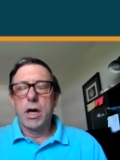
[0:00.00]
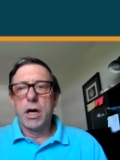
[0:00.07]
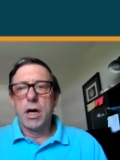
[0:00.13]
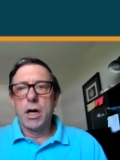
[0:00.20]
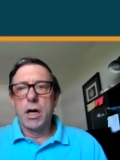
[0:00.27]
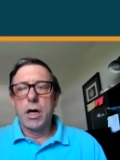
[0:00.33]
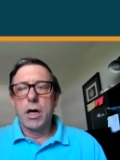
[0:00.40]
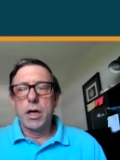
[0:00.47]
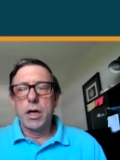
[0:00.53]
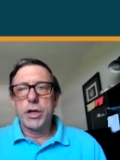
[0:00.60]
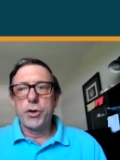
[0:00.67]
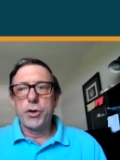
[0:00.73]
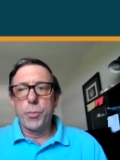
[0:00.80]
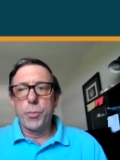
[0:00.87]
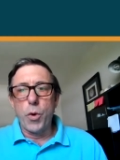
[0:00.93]
Uh,
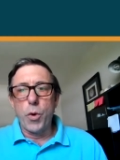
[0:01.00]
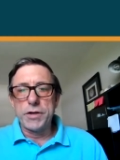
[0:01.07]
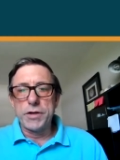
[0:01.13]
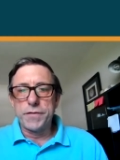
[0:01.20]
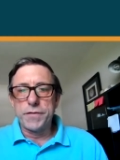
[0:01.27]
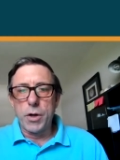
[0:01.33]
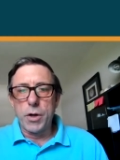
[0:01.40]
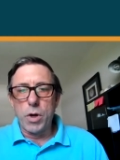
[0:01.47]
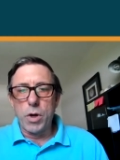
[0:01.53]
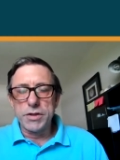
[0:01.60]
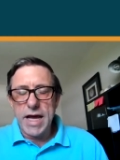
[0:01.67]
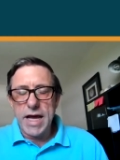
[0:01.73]
you know, your point is very well